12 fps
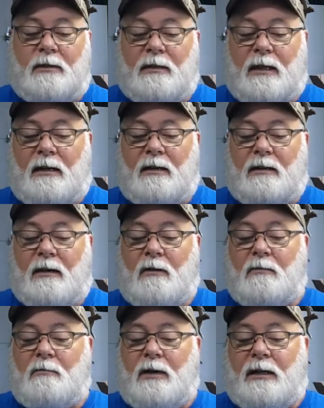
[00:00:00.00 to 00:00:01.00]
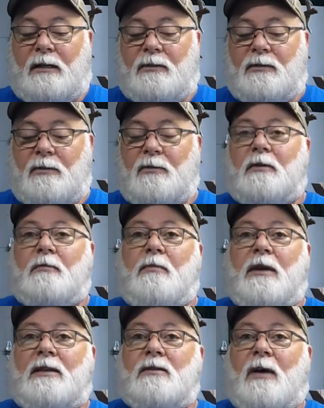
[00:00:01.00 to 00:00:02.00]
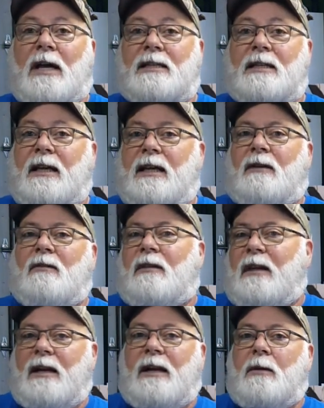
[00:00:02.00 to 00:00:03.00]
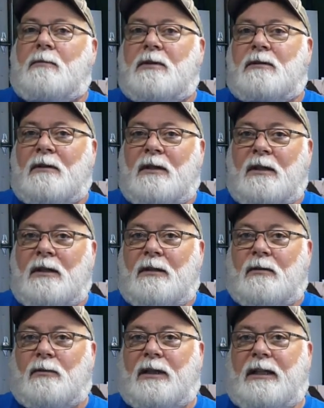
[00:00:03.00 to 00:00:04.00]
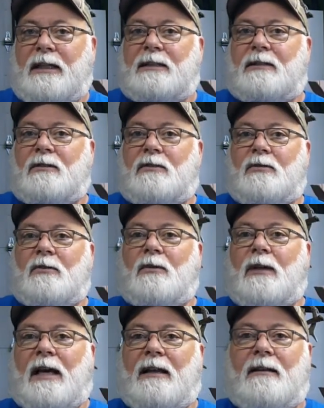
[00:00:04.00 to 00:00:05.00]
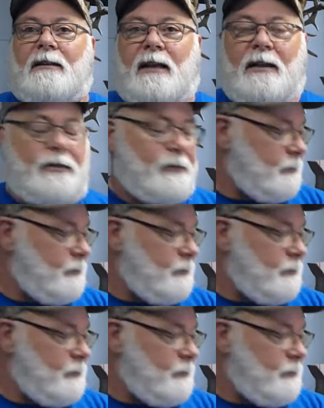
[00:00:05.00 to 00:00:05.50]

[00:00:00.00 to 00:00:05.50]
and then I'll coat my tool with beeswax again. That helps release the tool out of the leather.